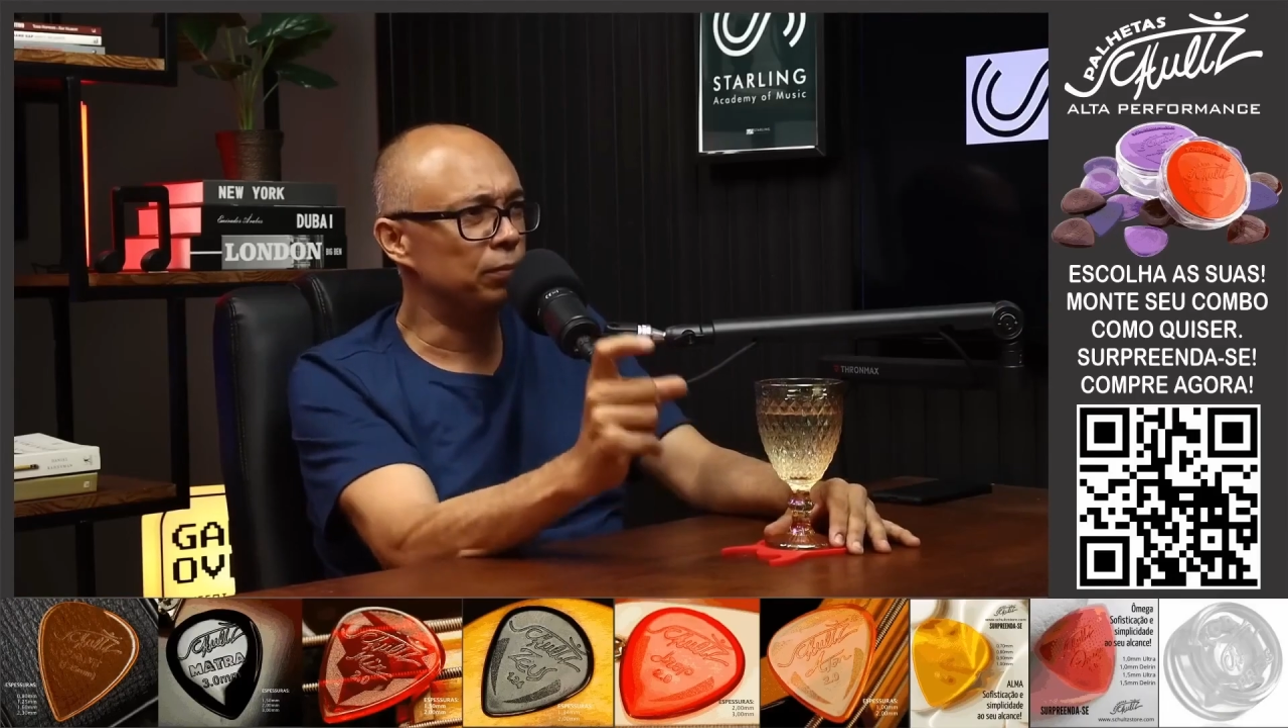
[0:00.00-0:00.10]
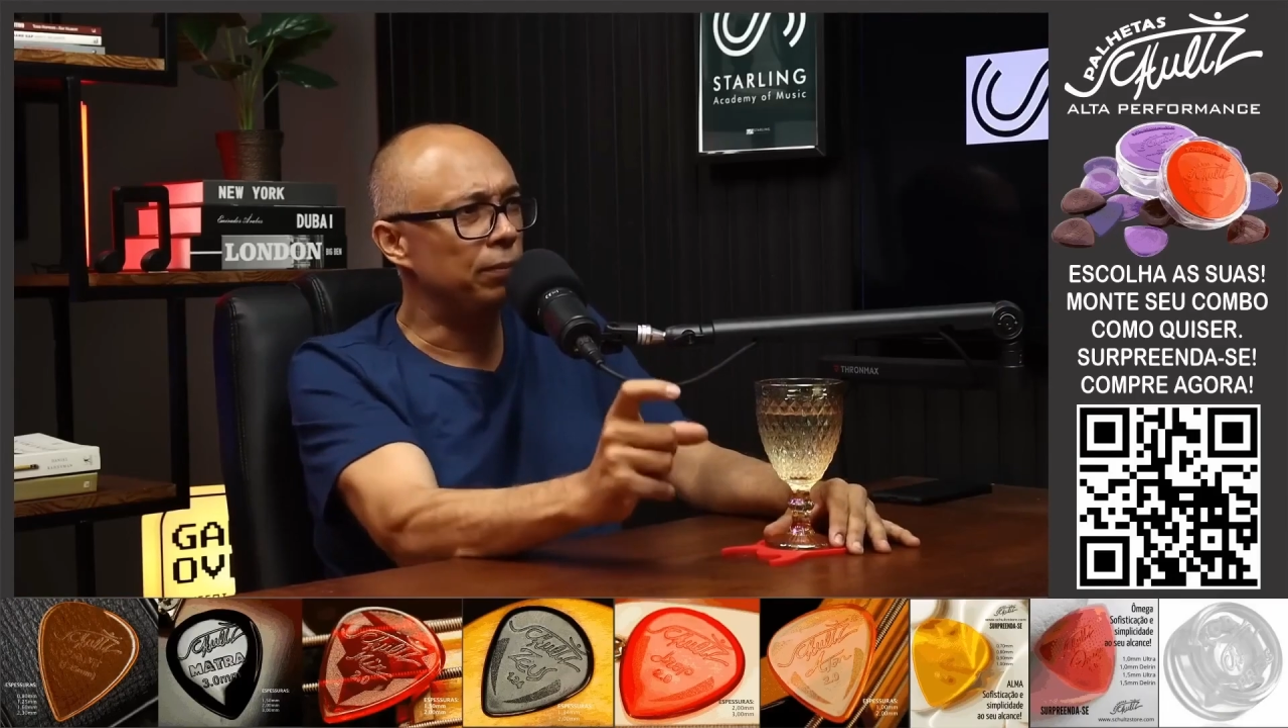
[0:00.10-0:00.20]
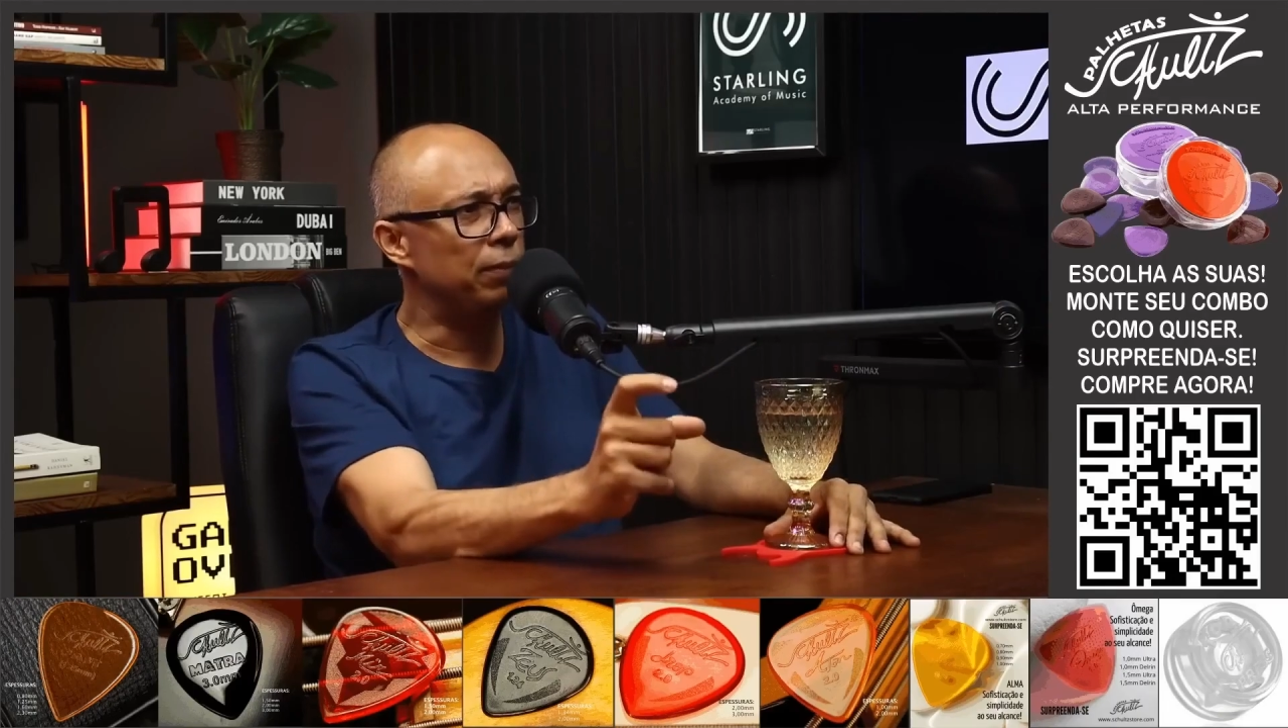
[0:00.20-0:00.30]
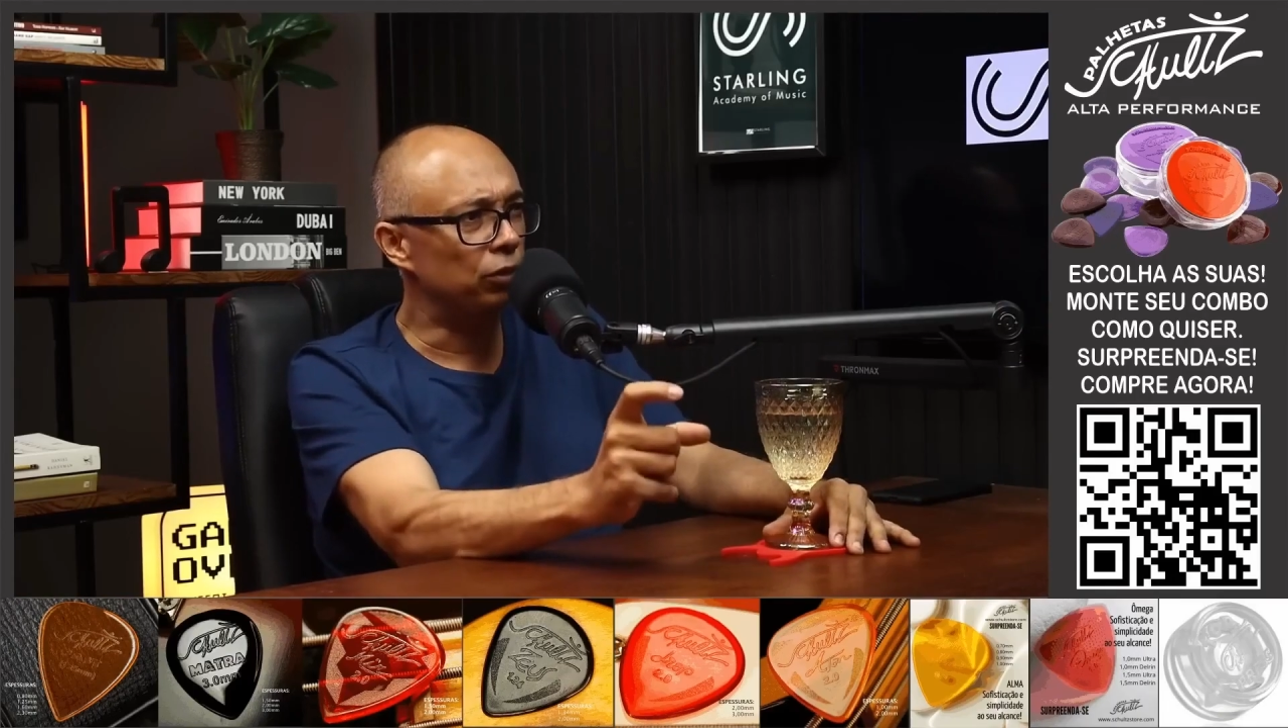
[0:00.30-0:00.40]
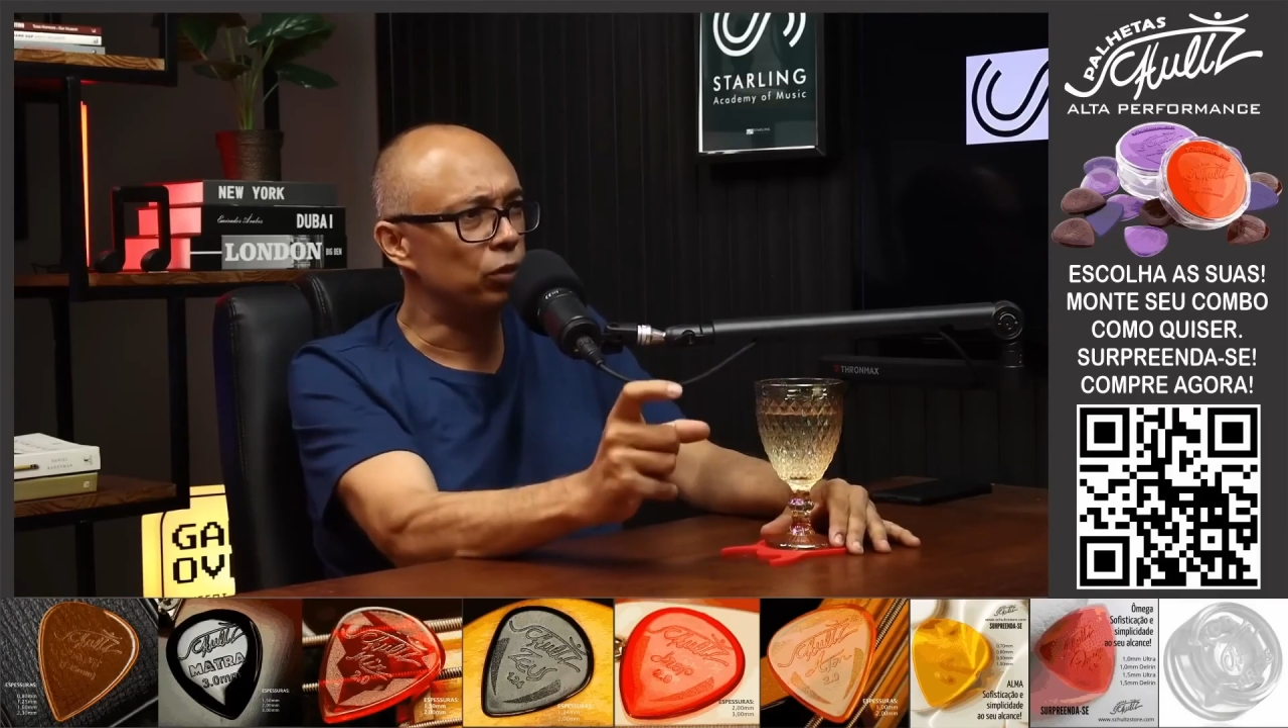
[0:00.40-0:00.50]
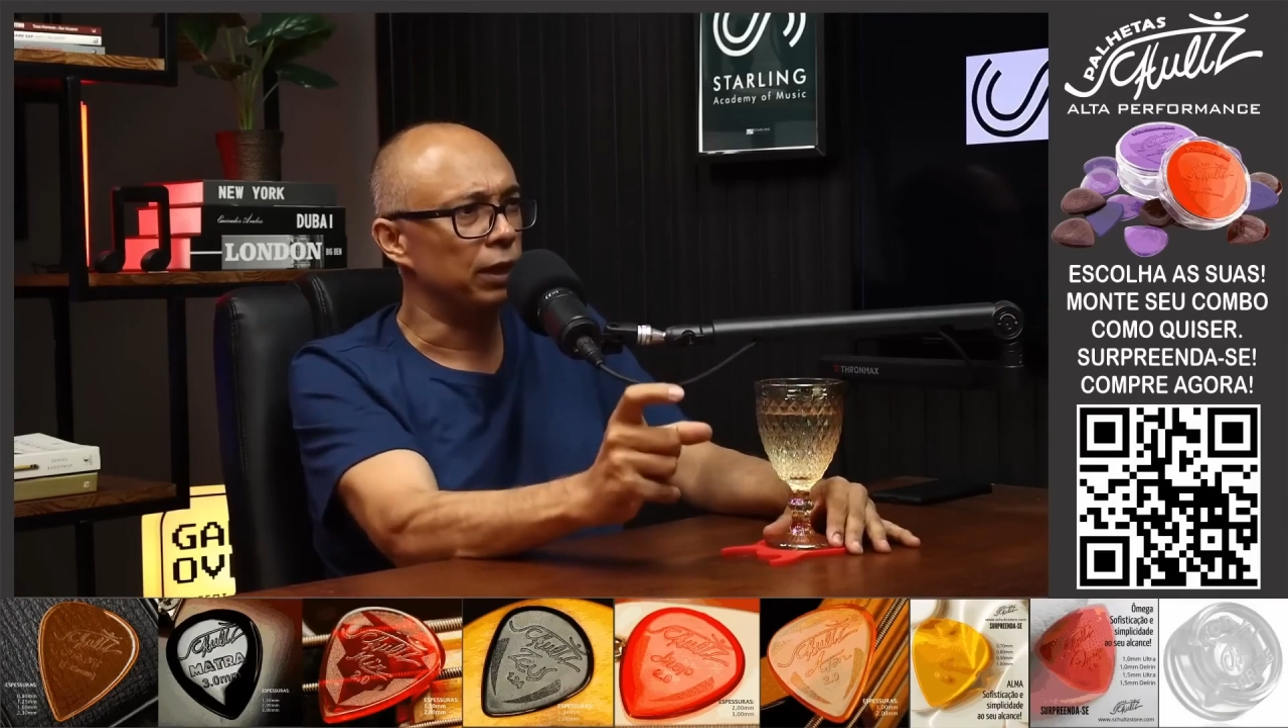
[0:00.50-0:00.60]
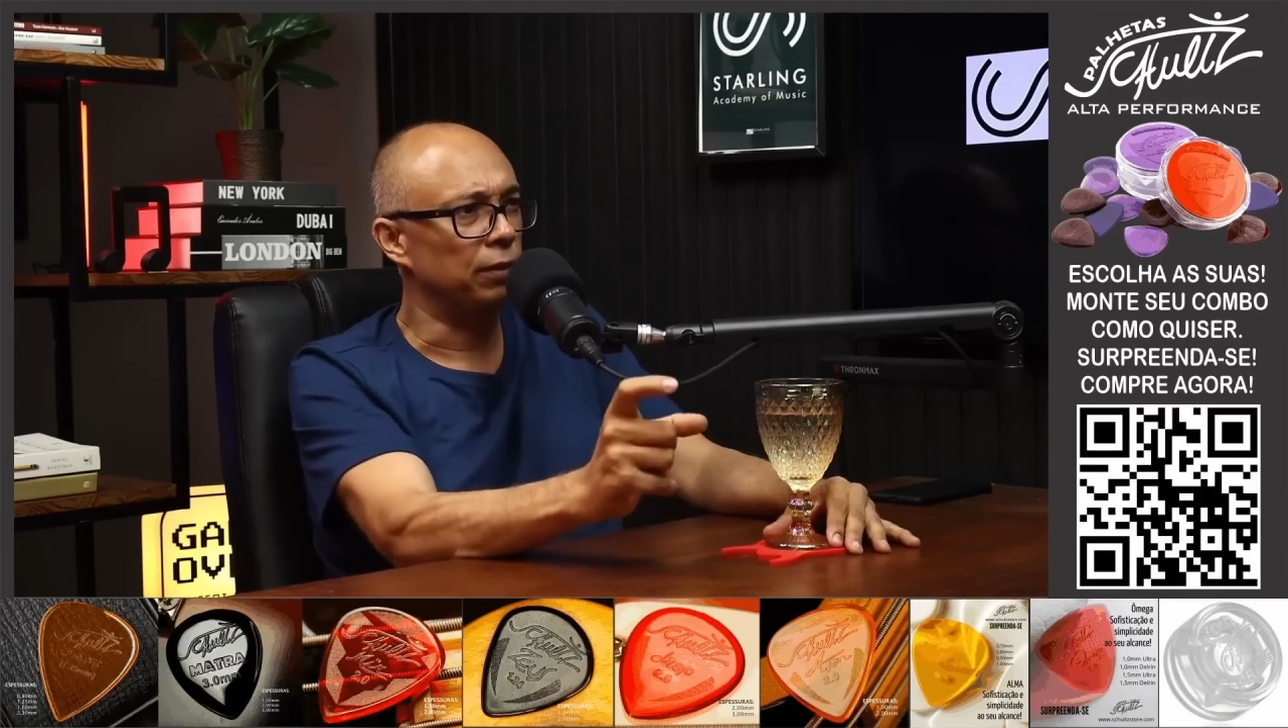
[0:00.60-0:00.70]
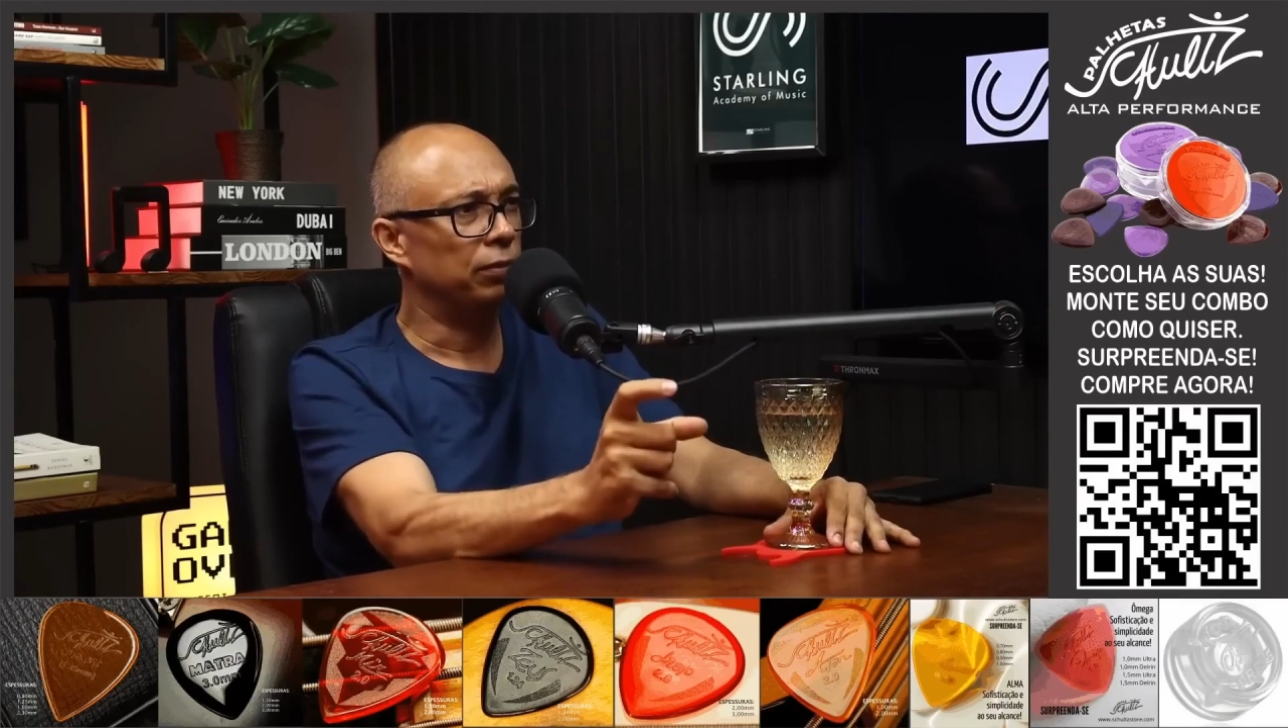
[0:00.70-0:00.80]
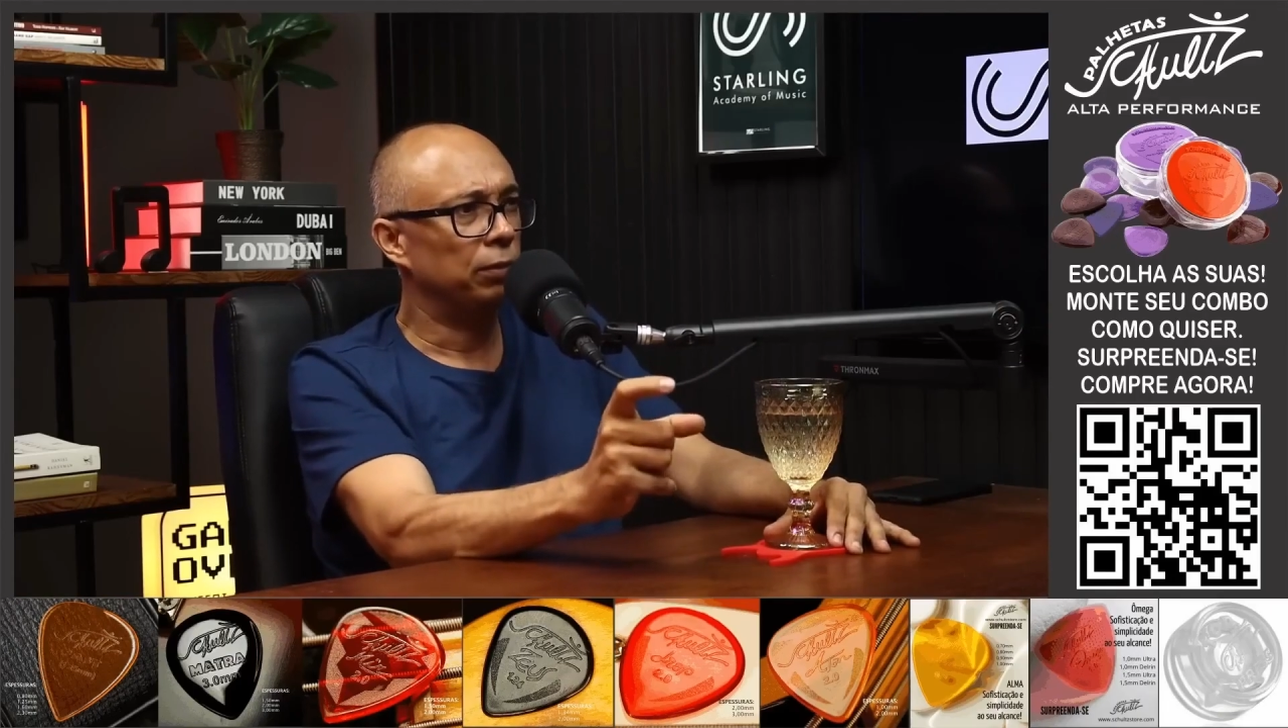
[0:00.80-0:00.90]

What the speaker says: So to